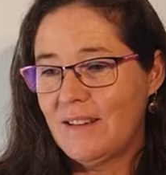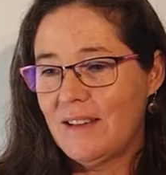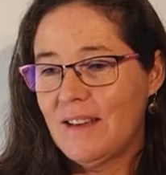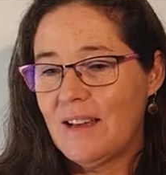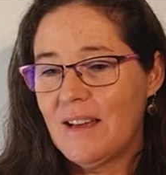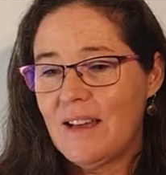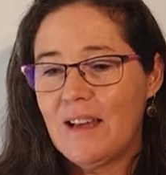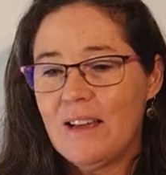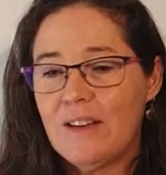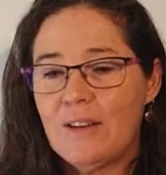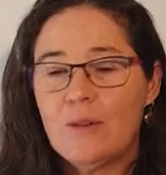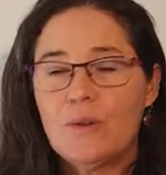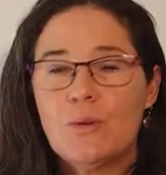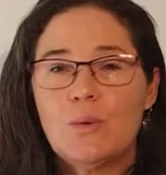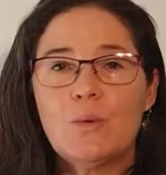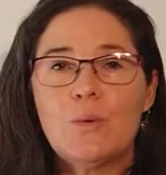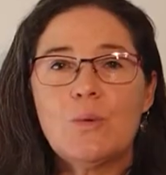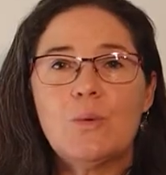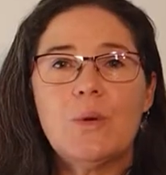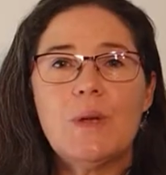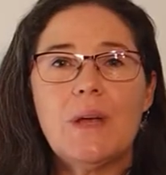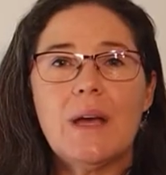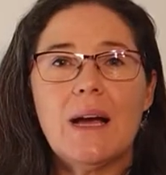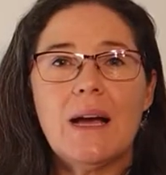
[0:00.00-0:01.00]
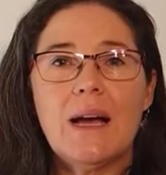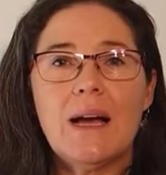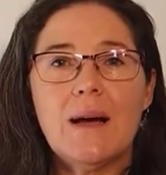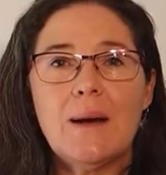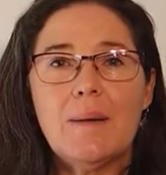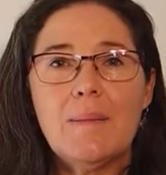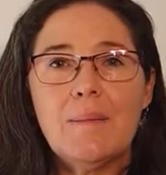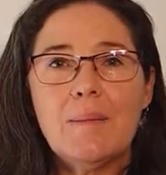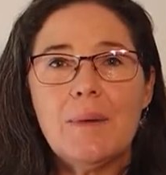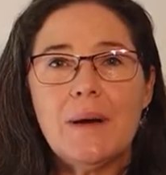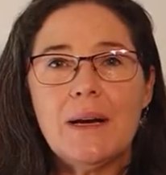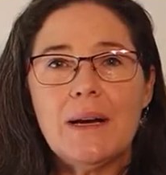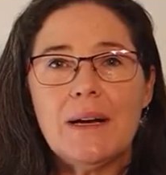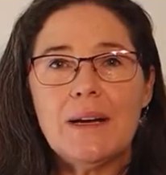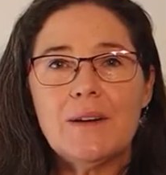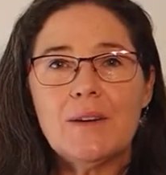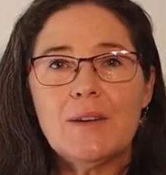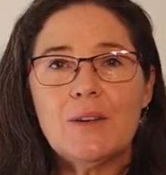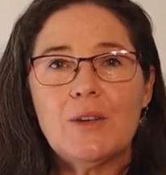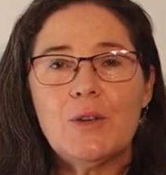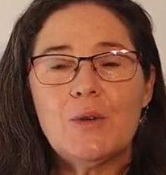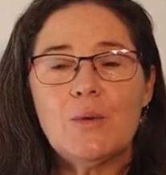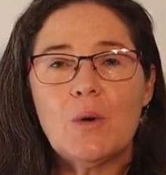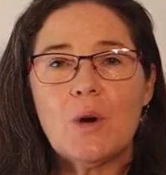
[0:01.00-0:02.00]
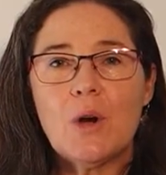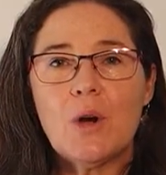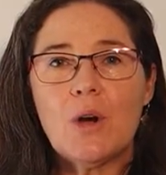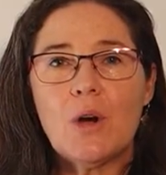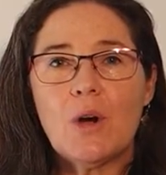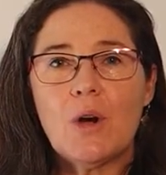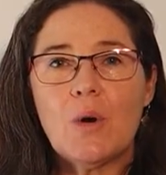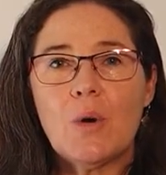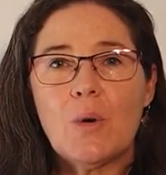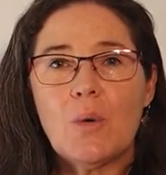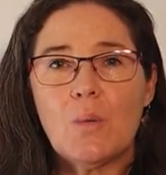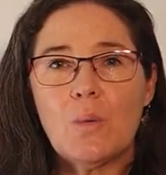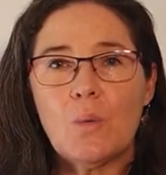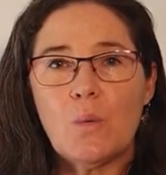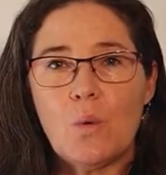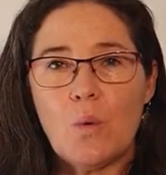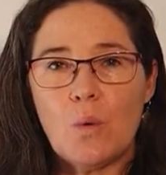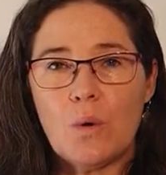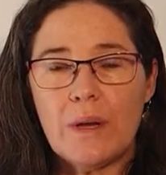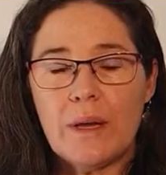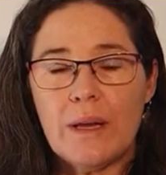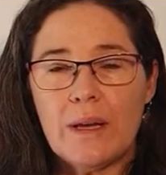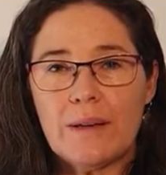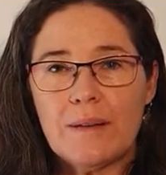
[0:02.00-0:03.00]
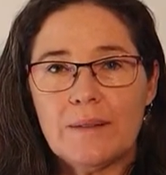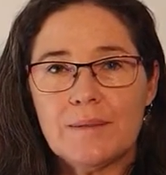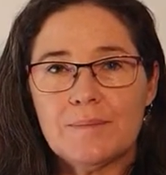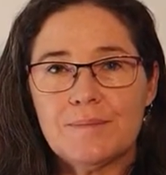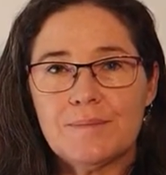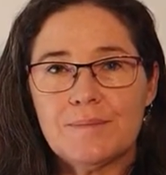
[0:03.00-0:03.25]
And uya hamba, you are walking.